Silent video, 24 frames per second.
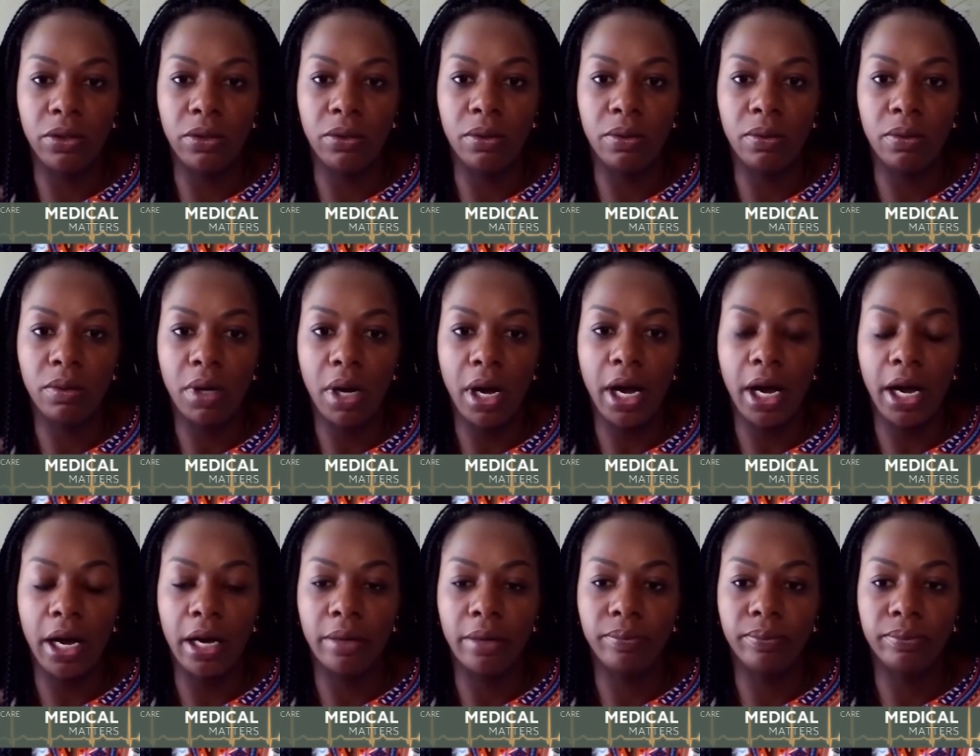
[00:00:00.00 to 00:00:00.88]
to
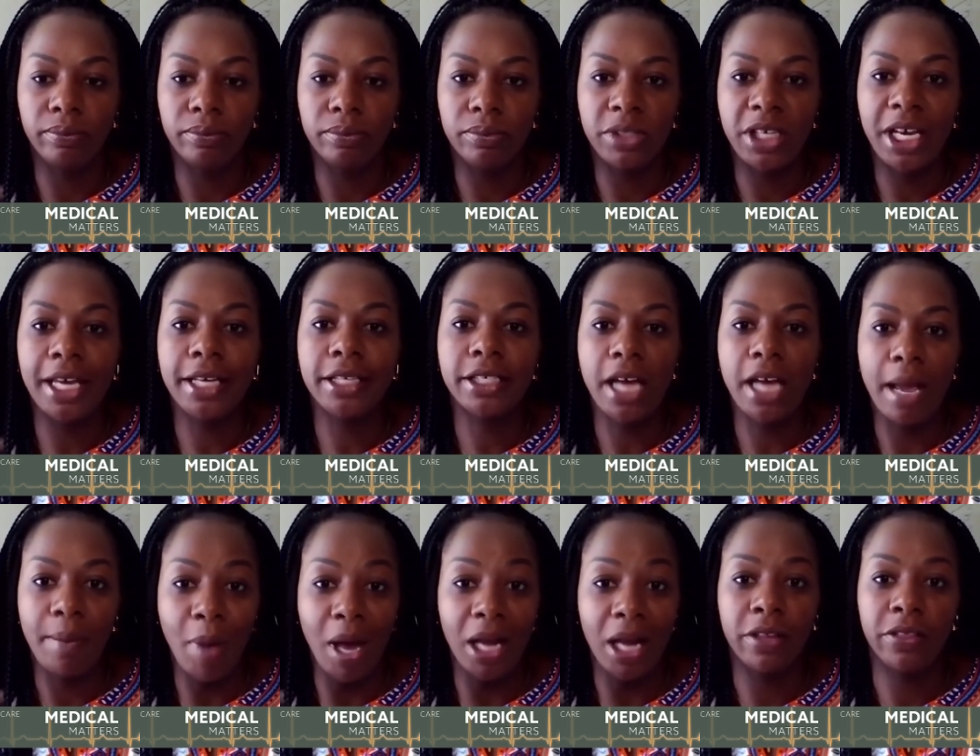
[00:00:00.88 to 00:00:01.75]
um, take
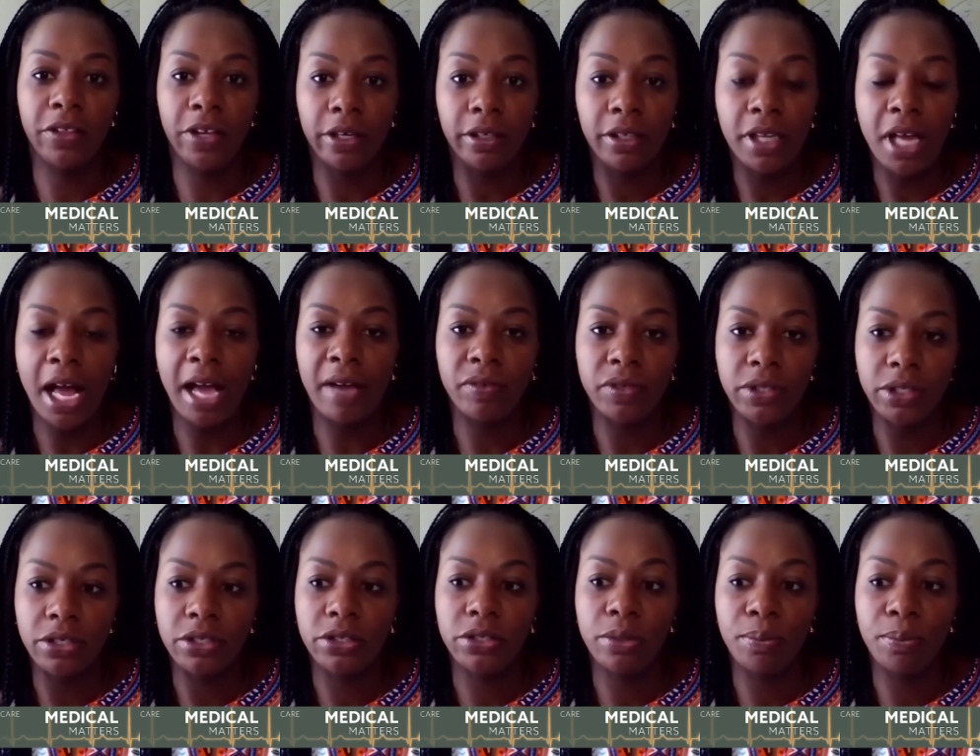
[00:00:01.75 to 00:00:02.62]
time out of their
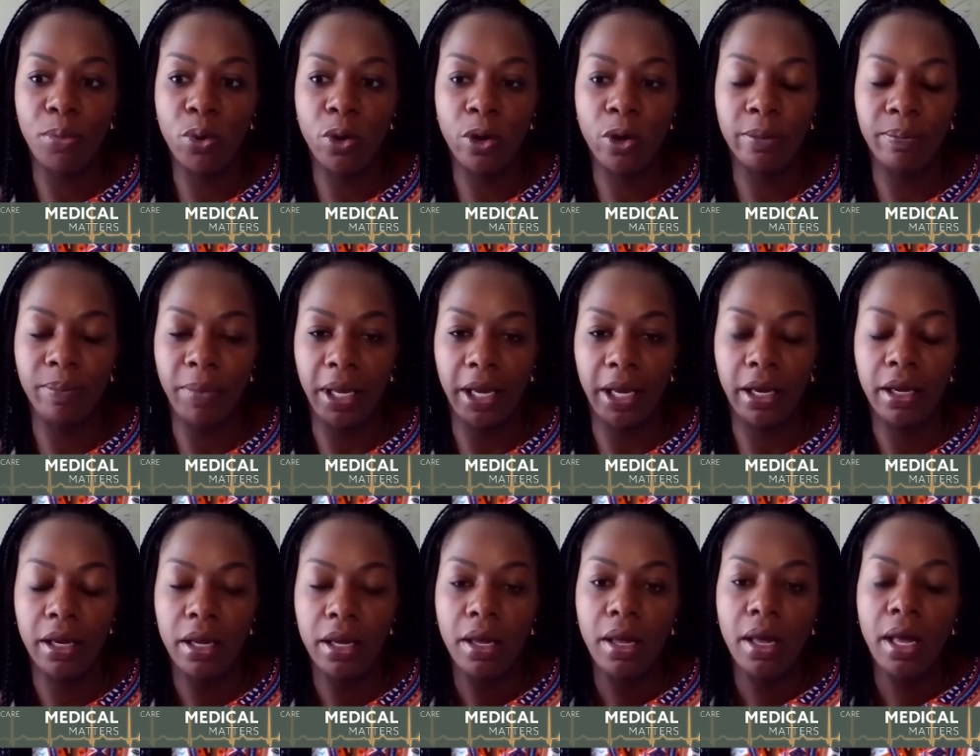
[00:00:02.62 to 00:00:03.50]
lives to support
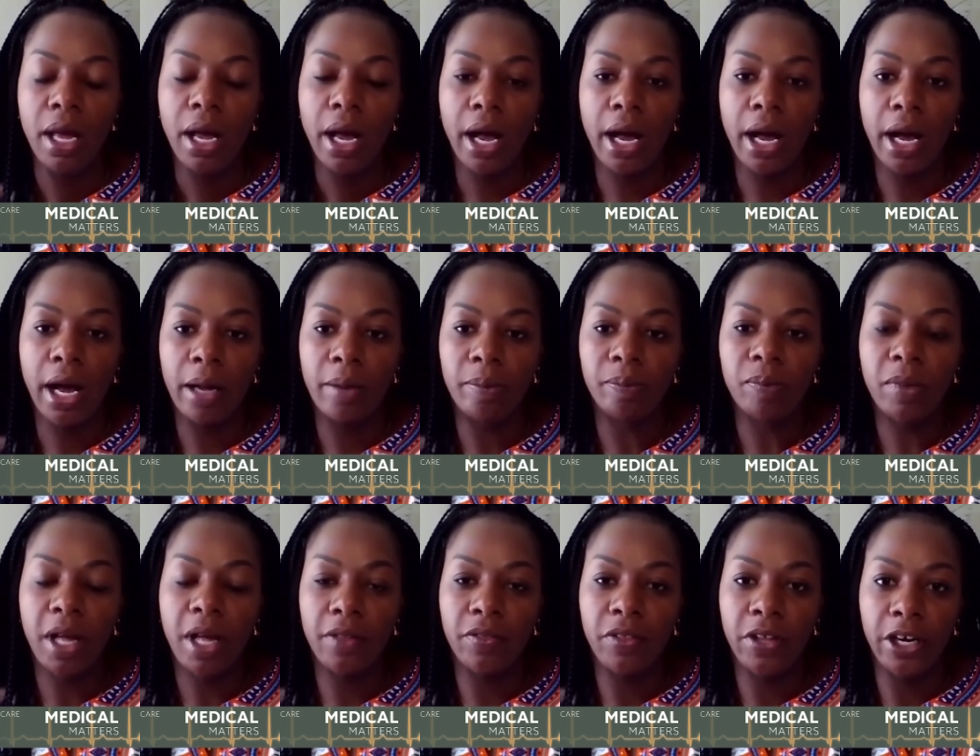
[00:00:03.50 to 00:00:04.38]
me.
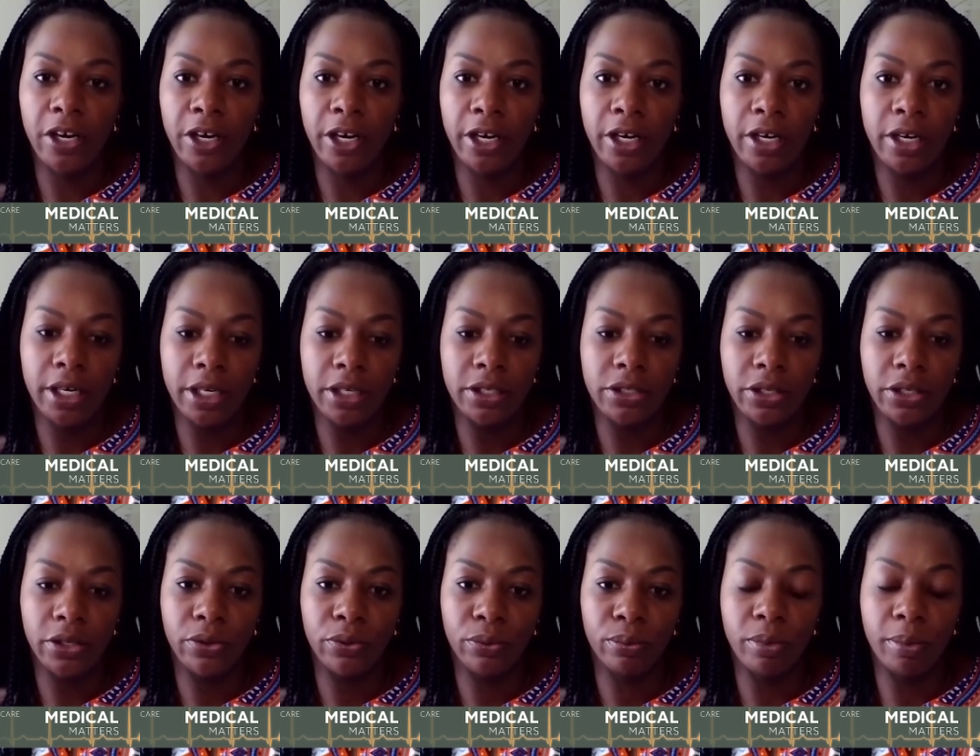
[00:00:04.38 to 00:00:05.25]
Um, there
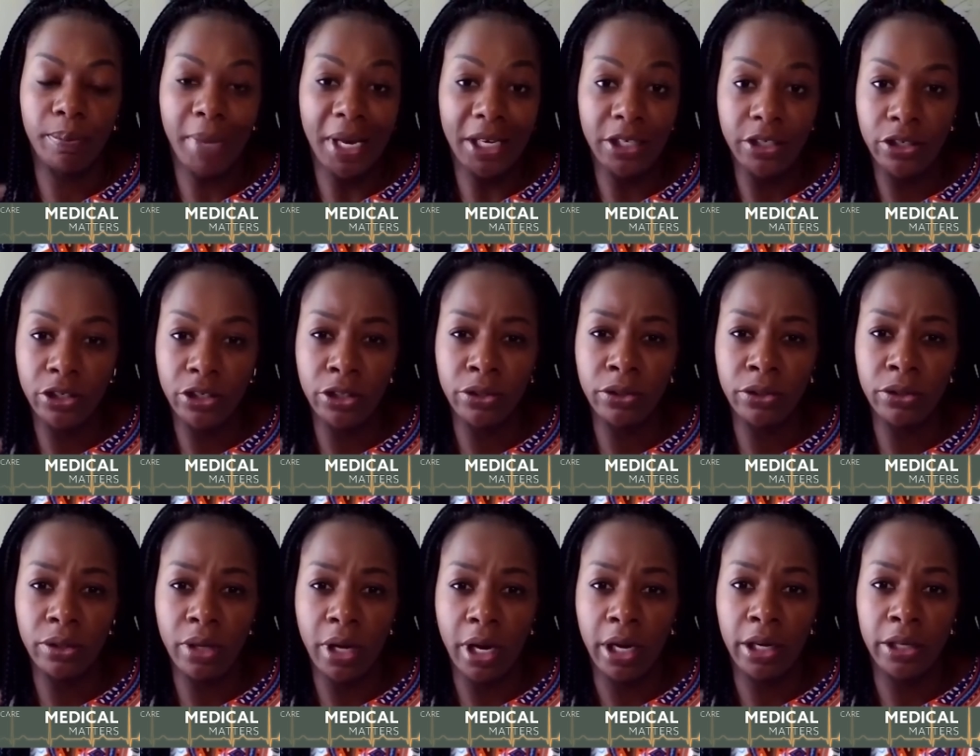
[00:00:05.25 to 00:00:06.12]
is a
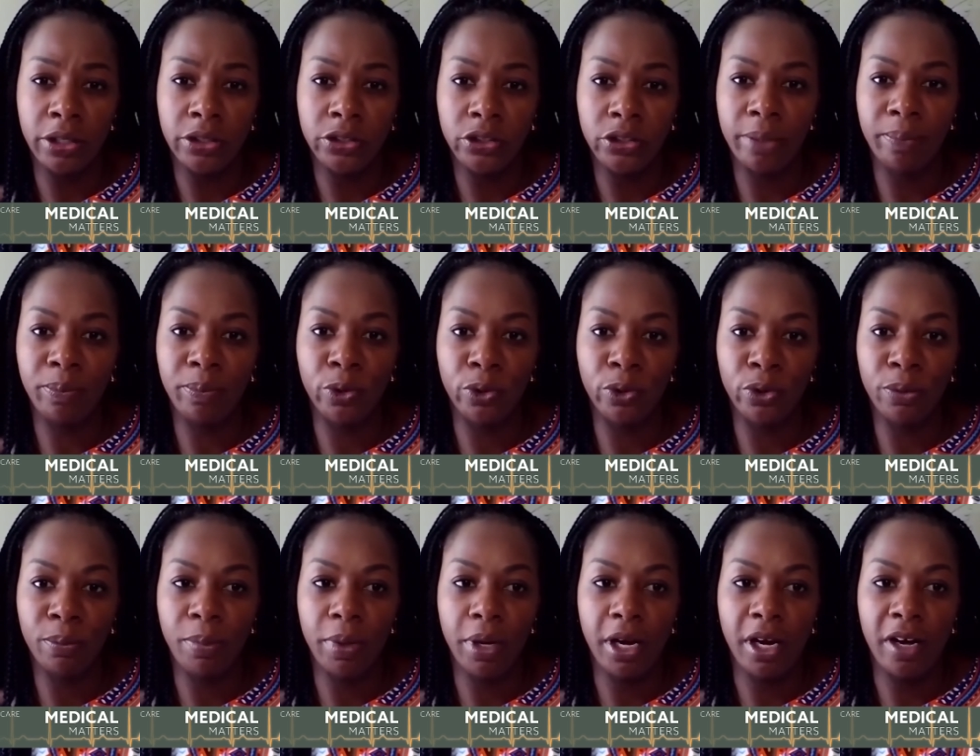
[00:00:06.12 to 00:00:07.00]
mentorship
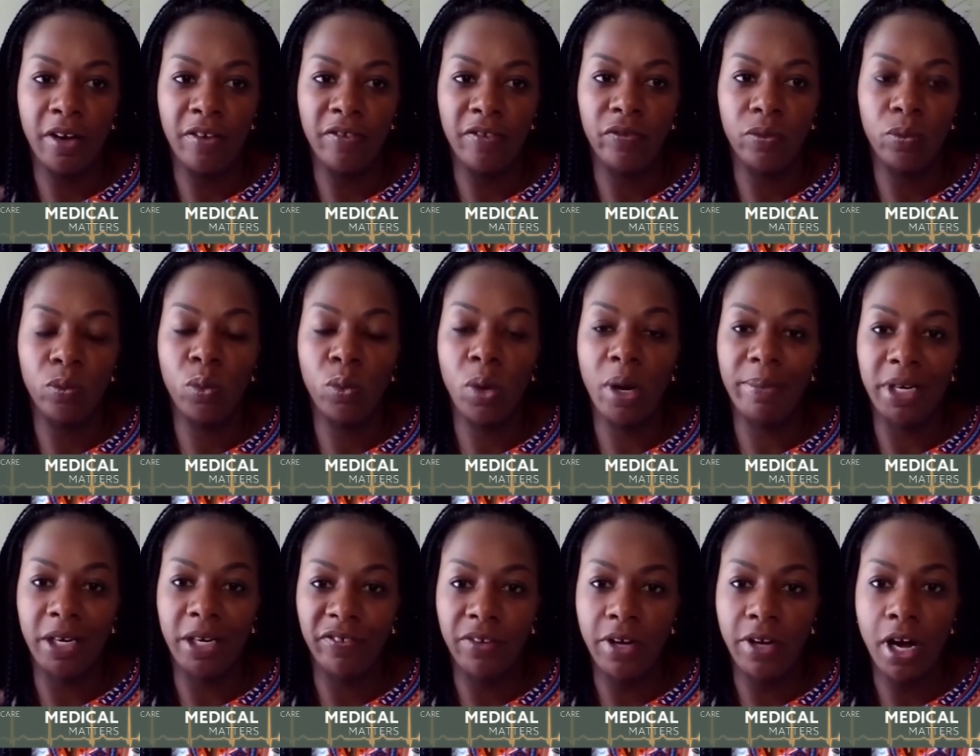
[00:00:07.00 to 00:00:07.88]
group of
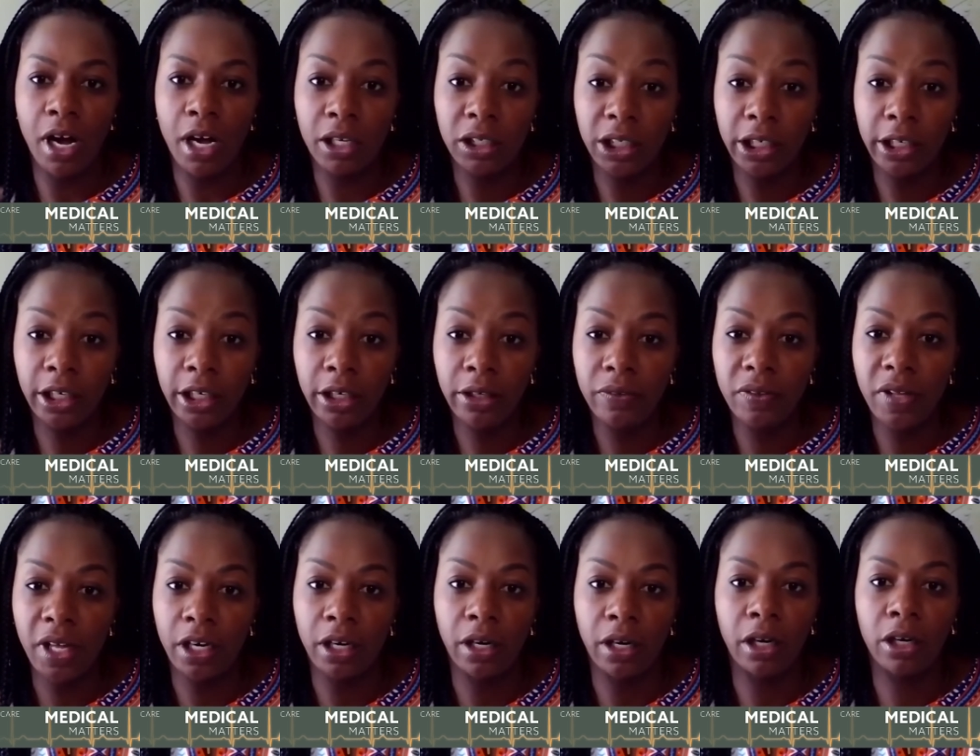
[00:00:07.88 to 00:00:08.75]
women of color
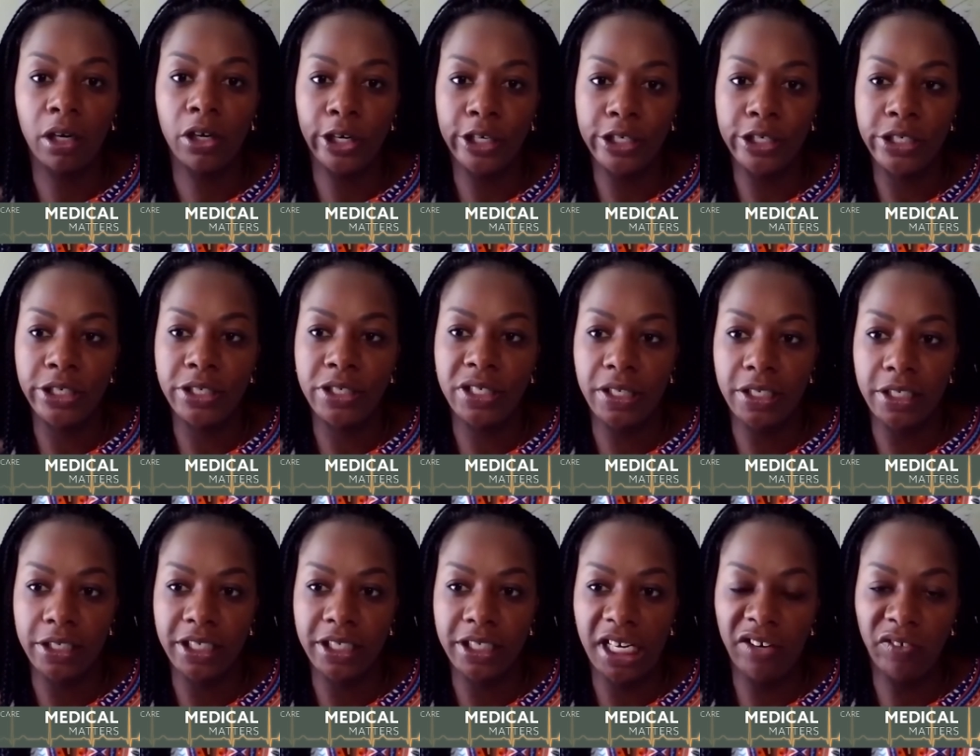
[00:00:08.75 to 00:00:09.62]
that are nurses
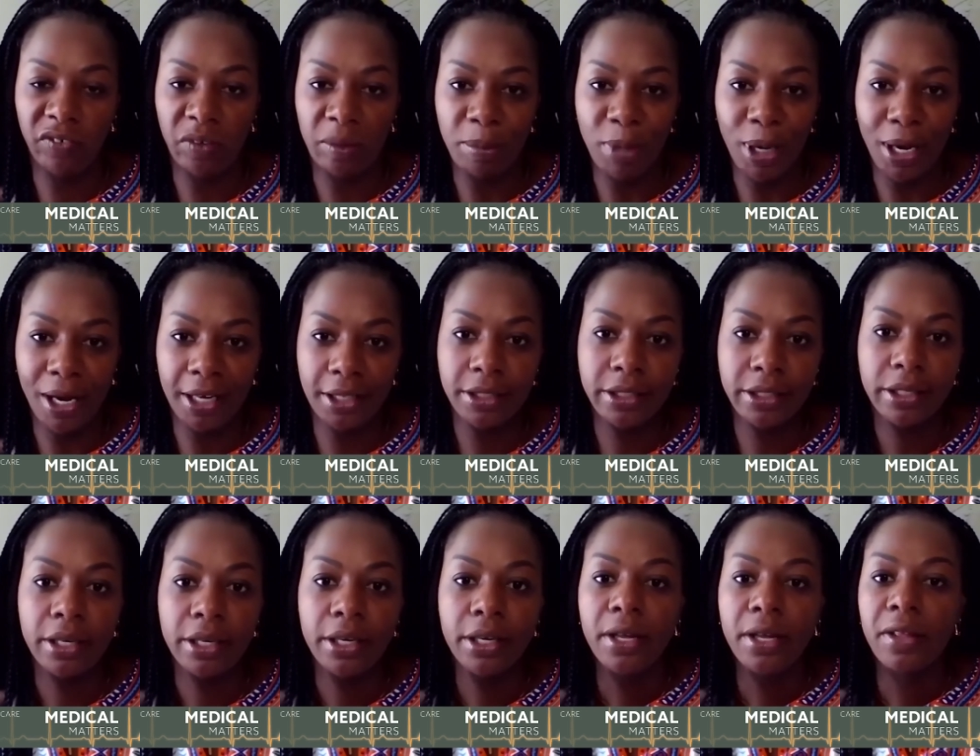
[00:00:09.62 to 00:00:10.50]
in the state of
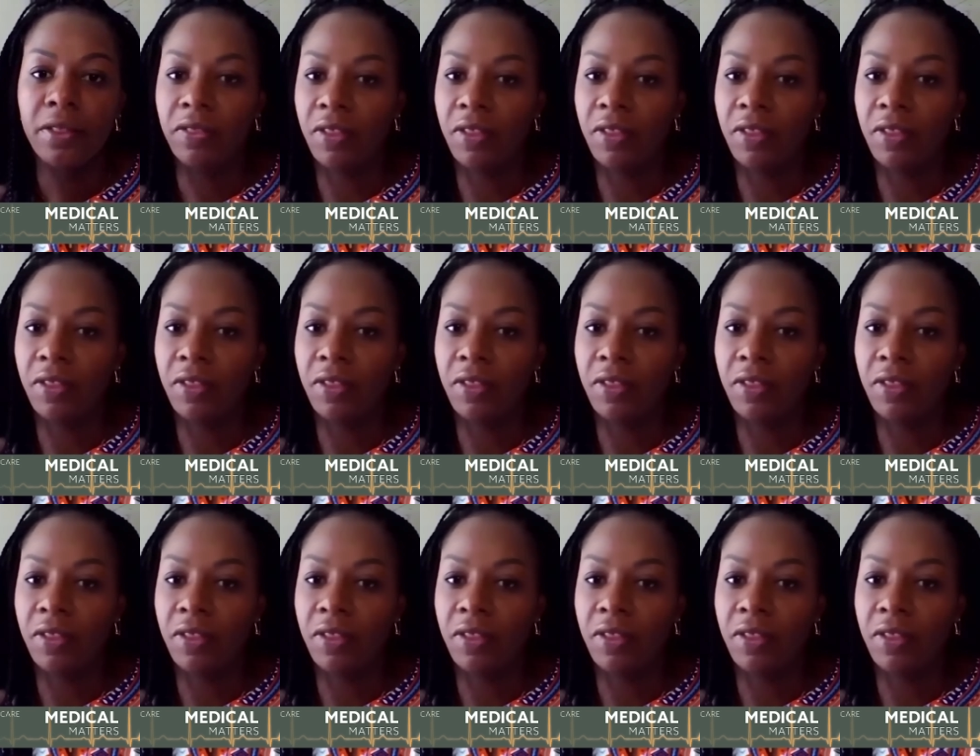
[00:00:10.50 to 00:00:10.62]
Vermont.